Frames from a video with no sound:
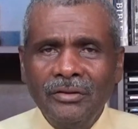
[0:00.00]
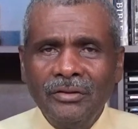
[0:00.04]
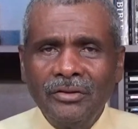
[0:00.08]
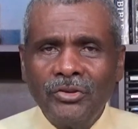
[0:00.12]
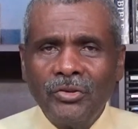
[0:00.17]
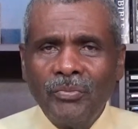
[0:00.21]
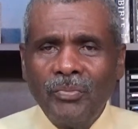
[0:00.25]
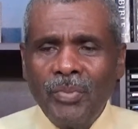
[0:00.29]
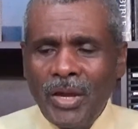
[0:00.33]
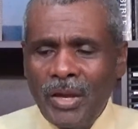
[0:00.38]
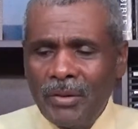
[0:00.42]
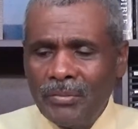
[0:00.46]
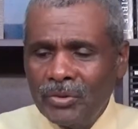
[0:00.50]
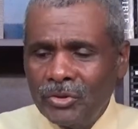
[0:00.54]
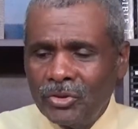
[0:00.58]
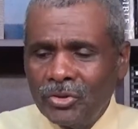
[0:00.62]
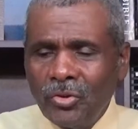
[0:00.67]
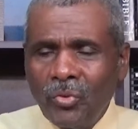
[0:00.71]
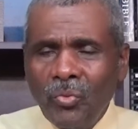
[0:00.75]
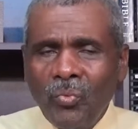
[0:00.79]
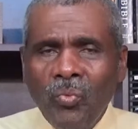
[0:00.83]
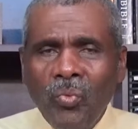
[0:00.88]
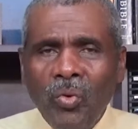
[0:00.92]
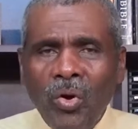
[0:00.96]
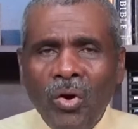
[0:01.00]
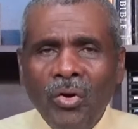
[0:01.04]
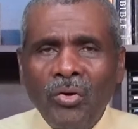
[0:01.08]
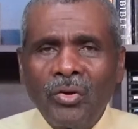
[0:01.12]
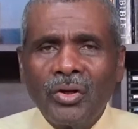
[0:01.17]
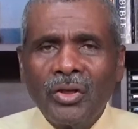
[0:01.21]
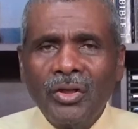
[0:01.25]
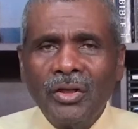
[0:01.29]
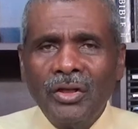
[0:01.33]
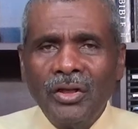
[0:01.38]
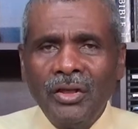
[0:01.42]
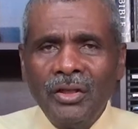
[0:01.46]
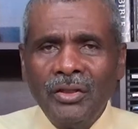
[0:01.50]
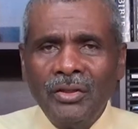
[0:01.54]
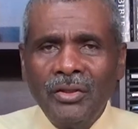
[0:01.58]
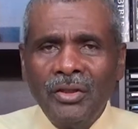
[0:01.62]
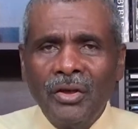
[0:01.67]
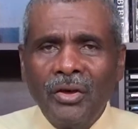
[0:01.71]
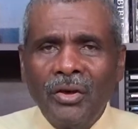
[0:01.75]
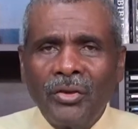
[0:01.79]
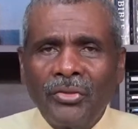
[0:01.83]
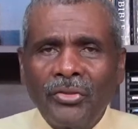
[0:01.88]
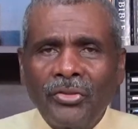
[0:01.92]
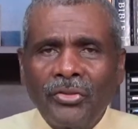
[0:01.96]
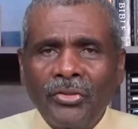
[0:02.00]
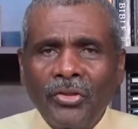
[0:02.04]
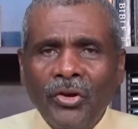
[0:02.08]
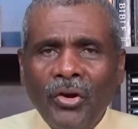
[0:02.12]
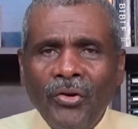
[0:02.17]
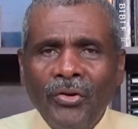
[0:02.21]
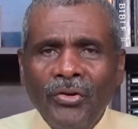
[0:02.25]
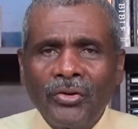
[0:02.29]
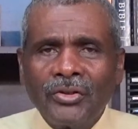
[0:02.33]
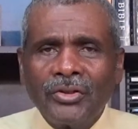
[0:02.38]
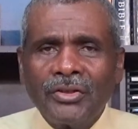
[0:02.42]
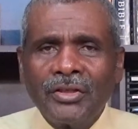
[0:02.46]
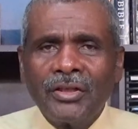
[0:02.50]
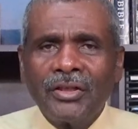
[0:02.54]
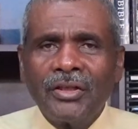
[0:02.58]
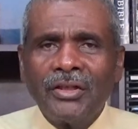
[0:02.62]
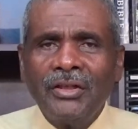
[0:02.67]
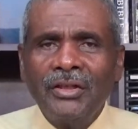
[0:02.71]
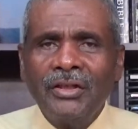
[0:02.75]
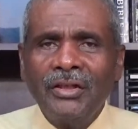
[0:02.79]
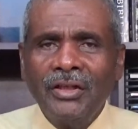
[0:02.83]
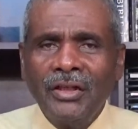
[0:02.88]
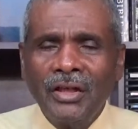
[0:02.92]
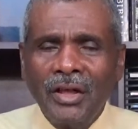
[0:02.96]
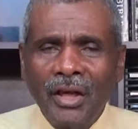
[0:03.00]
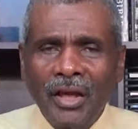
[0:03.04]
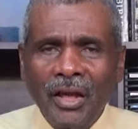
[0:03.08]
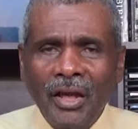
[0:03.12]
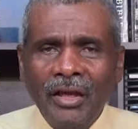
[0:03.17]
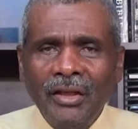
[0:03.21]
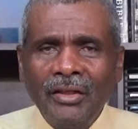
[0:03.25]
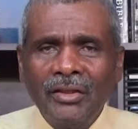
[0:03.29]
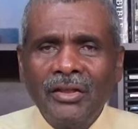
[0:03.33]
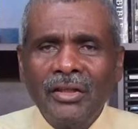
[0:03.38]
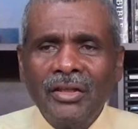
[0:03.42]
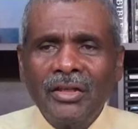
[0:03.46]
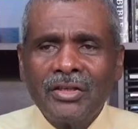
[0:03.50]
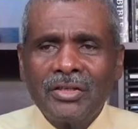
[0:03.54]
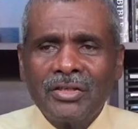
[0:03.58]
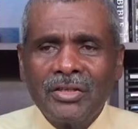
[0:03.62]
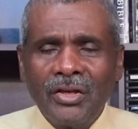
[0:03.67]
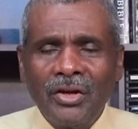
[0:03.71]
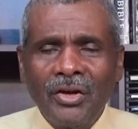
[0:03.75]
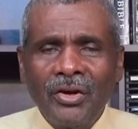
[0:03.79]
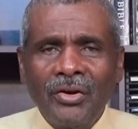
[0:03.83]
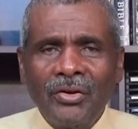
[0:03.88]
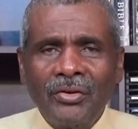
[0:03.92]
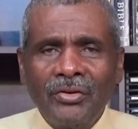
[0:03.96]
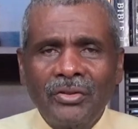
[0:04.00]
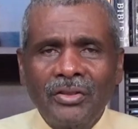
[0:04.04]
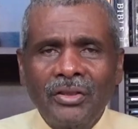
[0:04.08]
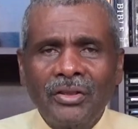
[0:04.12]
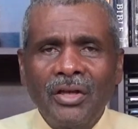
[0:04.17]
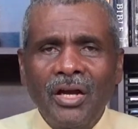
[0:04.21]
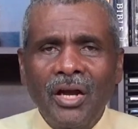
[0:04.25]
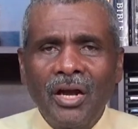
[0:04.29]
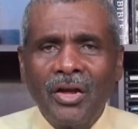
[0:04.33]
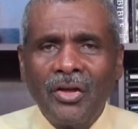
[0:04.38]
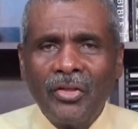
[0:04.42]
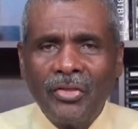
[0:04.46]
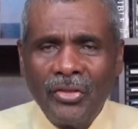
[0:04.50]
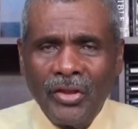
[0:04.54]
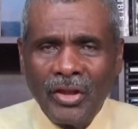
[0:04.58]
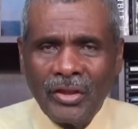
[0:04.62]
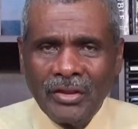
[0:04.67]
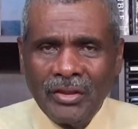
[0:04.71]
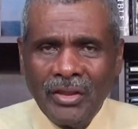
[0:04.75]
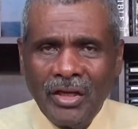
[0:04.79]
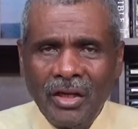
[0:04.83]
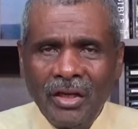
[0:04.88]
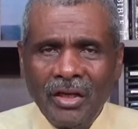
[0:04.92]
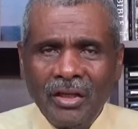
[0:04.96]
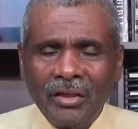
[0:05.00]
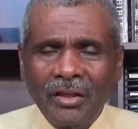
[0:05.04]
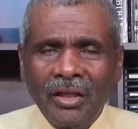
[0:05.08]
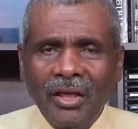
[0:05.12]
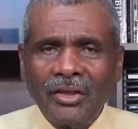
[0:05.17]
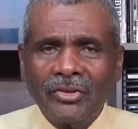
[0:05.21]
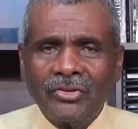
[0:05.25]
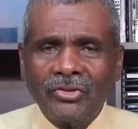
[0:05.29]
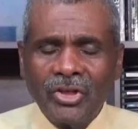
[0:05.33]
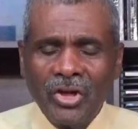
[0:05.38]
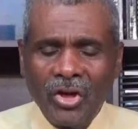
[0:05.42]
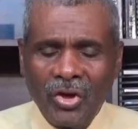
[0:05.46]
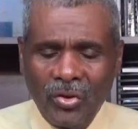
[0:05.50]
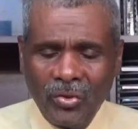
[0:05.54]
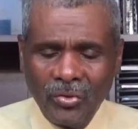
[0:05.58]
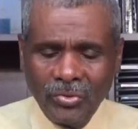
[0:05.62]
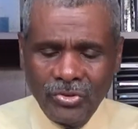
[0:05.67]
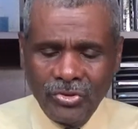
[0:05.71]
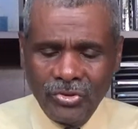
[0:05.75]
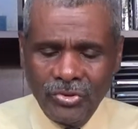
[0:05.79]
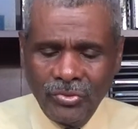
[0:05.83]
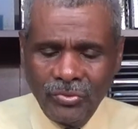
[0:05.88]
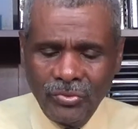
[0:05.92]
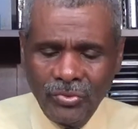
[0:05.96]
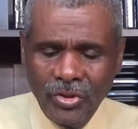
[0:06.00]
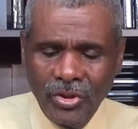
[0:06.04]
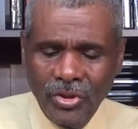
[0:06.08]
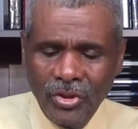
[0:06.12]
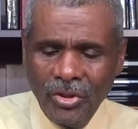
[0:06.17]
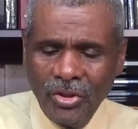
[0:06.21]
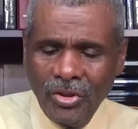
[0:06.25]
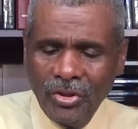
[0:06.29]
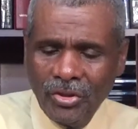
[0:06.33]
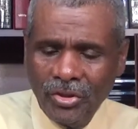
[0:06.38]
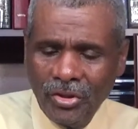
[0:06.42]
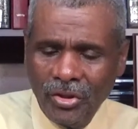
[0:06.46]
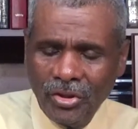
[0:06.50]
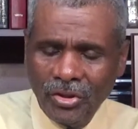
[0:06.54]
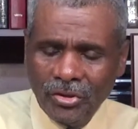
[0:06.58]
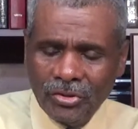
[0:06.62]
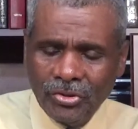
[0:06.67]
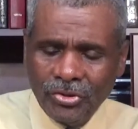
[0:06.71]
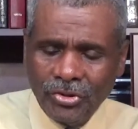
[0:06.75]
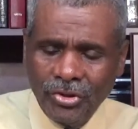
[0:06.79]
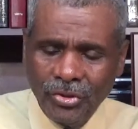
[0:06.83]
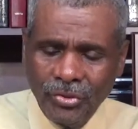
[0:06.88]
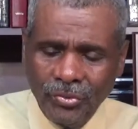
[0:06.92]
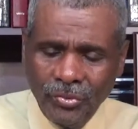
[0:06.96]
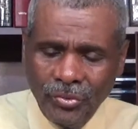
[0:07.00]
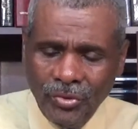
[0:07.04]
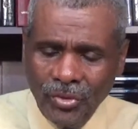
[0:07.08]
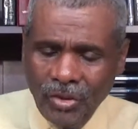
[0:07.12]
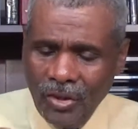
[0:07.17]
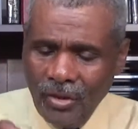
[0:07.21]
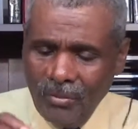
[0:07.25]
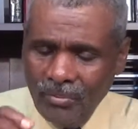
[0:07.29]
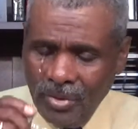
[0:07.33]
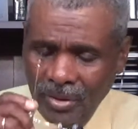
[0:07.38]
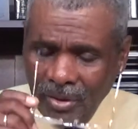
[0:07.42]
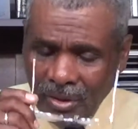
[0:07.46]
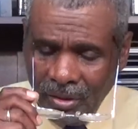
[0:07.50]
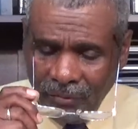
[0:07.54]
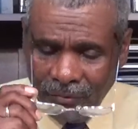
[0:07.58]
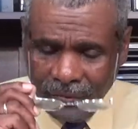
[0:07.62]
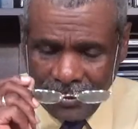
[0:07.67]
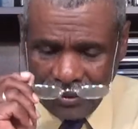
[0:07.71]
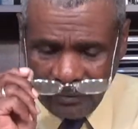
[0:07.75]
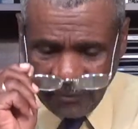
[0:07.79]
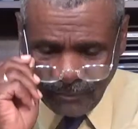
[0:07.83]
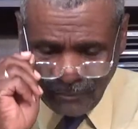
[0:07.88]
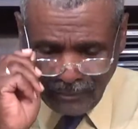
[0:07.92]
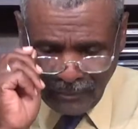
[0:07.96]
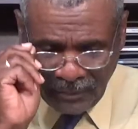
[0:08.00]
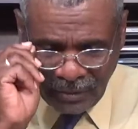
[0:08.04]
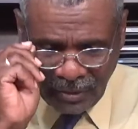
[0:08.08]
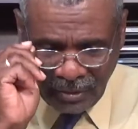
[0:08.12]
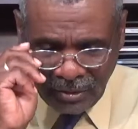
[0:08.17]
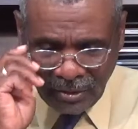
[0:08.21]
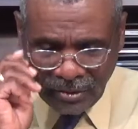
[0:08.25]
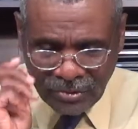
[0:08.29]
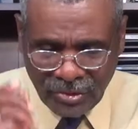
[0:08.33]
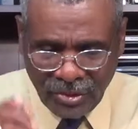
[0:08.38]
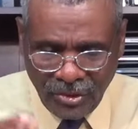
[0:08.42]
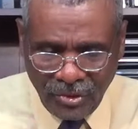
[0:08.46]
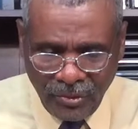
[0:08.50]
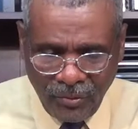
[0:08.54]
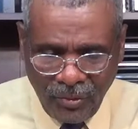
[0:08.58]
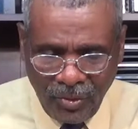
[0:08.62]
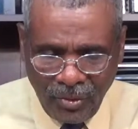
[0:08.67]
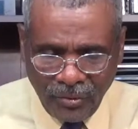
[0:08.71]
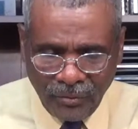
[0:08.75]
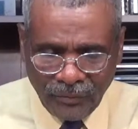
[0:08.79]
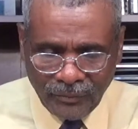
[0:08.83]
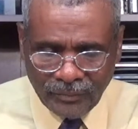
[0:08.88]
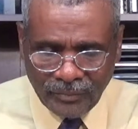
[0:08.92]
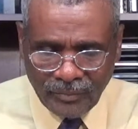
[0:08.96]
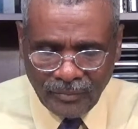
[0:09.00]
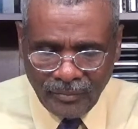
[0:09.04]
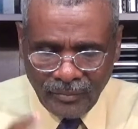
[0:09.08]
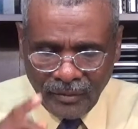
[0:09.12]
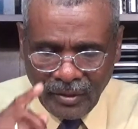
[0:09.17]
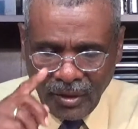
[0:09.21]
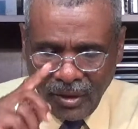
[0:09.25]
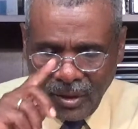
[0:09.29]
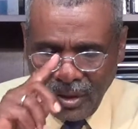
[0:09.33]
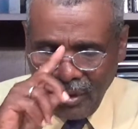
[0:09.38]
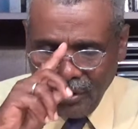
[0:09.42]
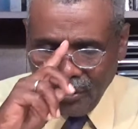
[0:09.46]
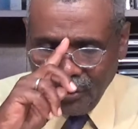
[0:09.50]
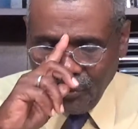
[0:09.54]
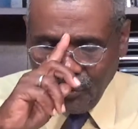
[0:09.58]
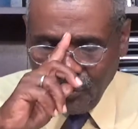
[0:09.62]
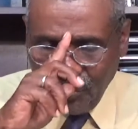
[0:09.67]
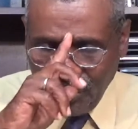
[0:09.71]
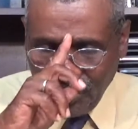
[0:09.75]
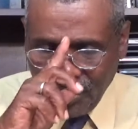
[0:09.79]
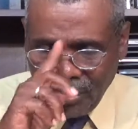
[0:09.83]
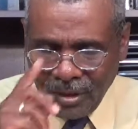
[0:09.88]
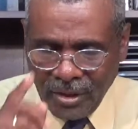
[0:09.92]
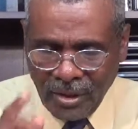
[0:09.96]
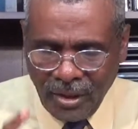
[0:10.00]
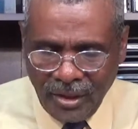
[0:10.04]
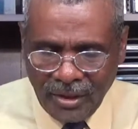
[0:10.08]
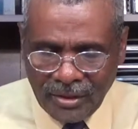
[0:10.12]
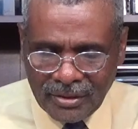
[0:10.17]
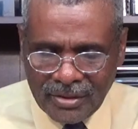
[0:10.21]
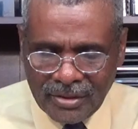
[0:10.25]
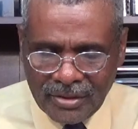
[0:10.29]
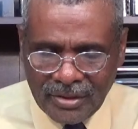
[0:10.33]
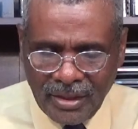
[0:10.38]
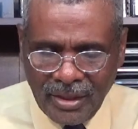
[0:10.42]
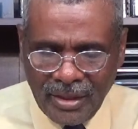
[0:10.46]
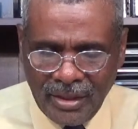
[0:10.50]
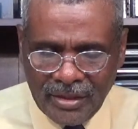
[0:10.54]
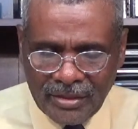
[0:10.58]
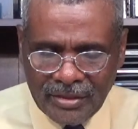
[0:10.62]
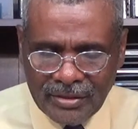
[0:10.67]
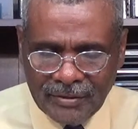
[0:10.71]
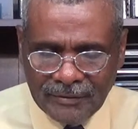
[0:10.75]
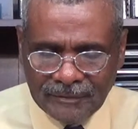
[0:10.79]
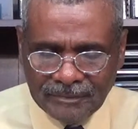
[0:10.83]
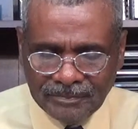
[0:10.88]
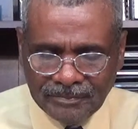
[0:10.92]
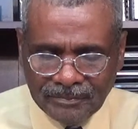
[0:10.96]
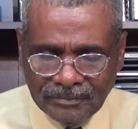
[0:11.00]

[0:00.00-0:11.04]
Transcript: to be able to walk in the authority in this earth that God has called you to. Beloved, let's go on. And the Word of God says,